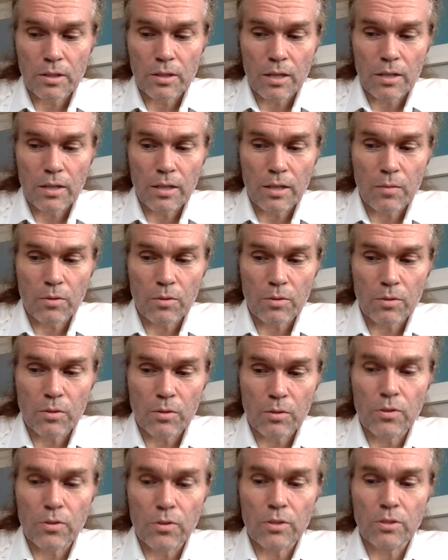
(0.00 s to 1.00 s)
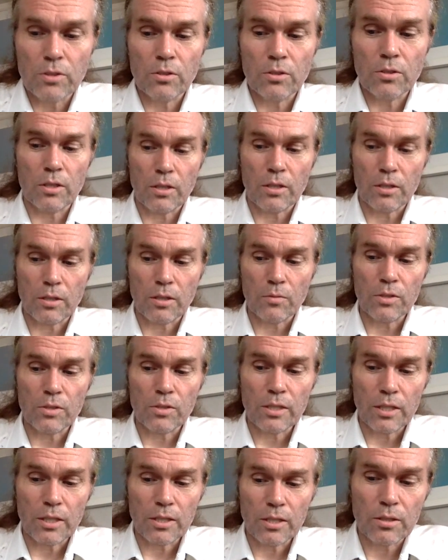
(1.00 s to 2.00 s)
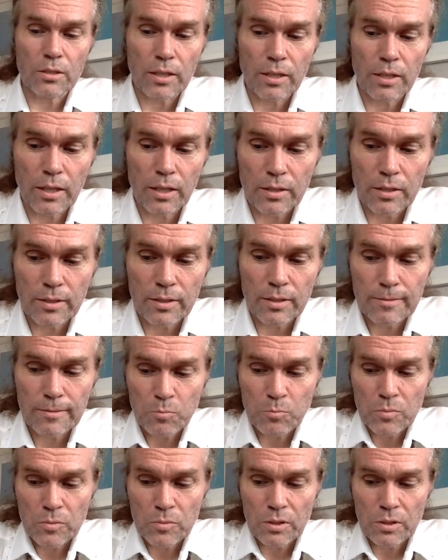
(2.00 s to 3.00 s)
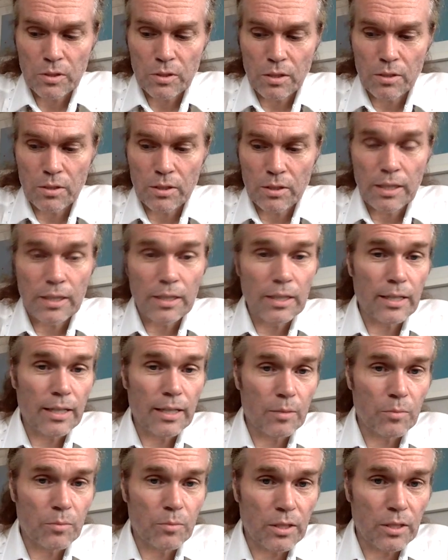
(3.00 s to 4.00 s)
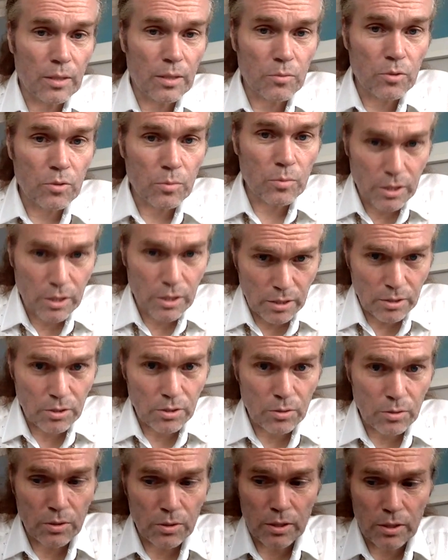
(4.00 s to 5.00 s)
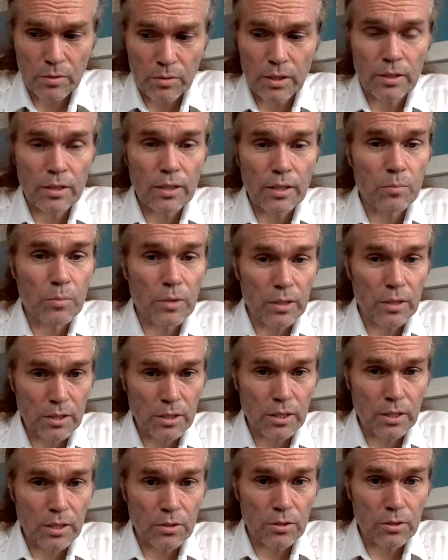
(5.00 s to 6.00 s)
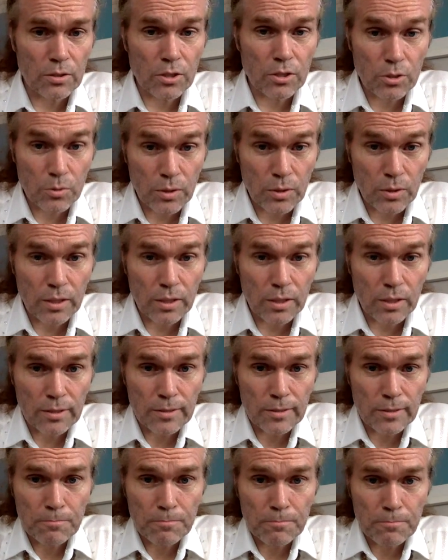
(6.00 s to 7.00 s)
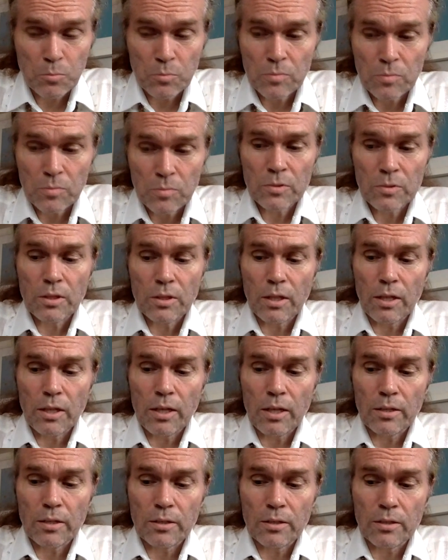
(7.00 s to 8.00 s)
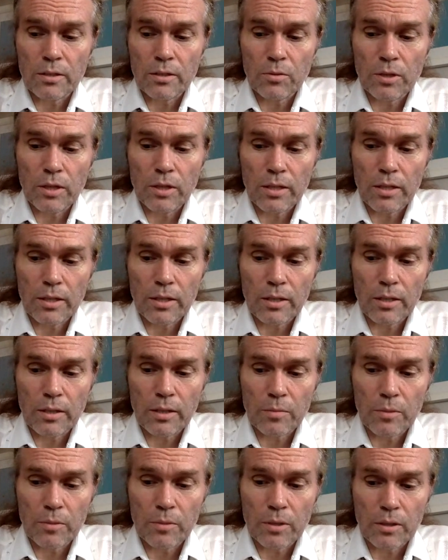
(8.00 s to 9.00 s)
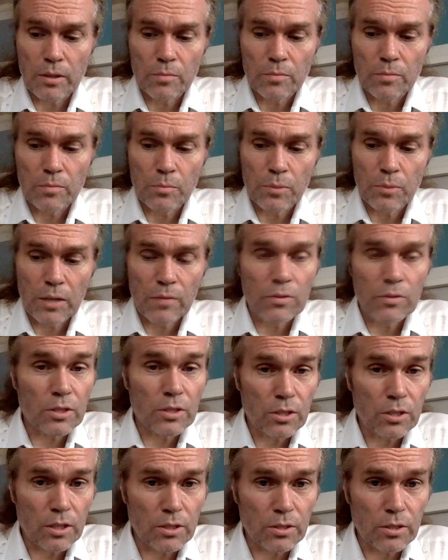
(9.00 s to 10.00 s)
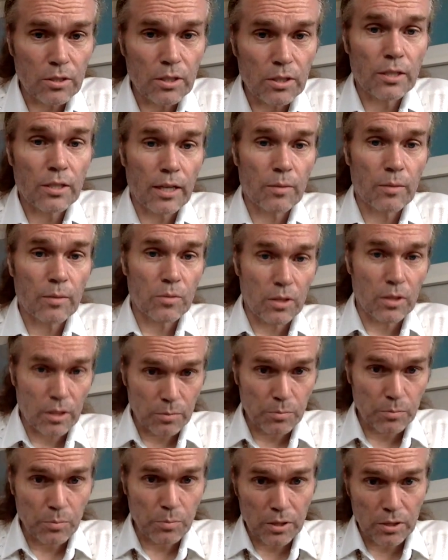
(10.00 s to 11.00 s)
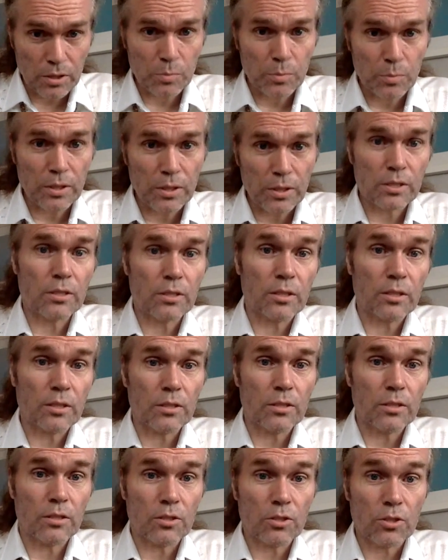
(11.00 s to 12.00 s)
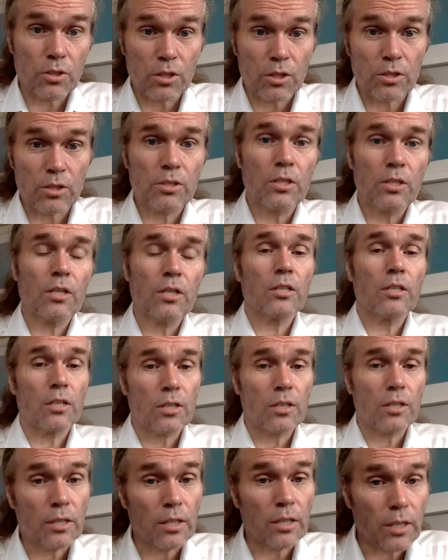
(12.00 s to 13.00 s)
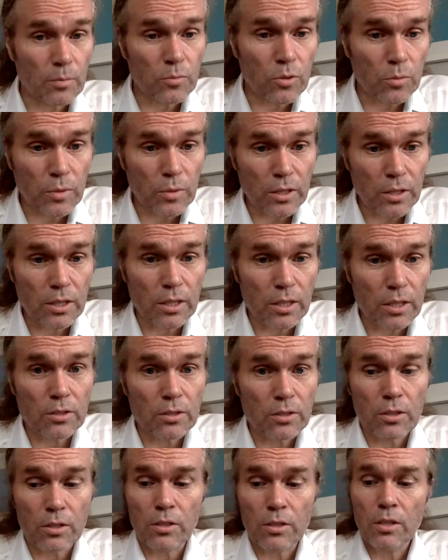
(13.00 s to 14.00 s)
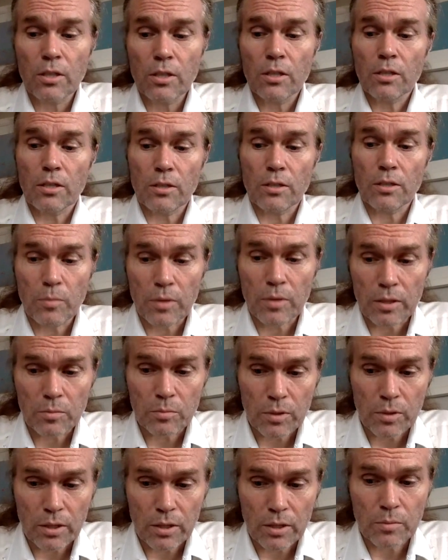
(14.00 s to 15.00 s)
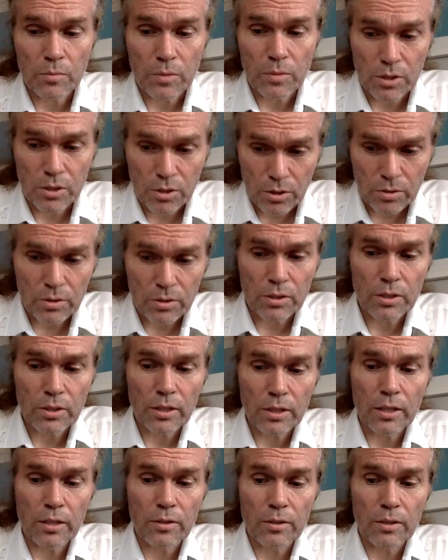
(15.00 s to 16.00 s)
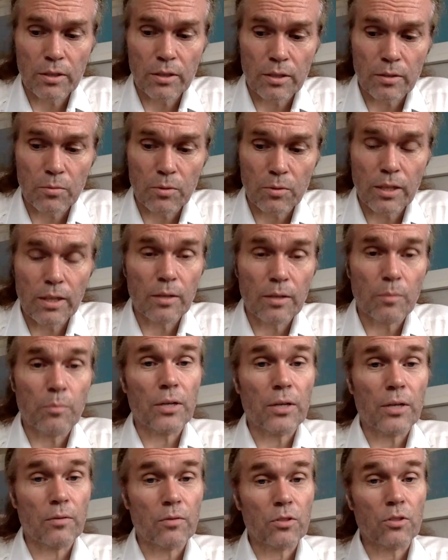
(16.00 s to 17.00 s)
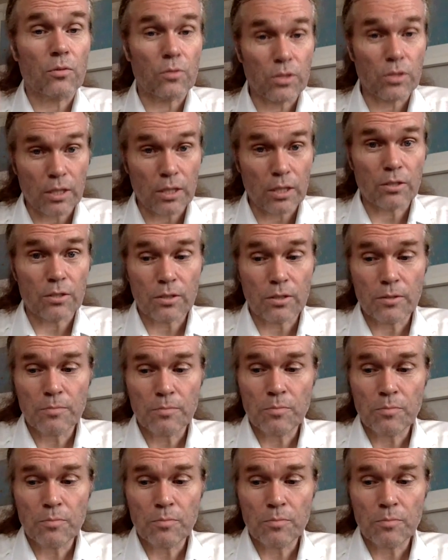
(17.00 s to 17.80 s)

I want to refer to a conversation I had. The Dalai Lama came to my center when I ran the Kabbalah Center in Sweden. And we had a private discussion. He came, he had a big speech in a church, and then he came to my center and he met my students there, and then we had a private conversation.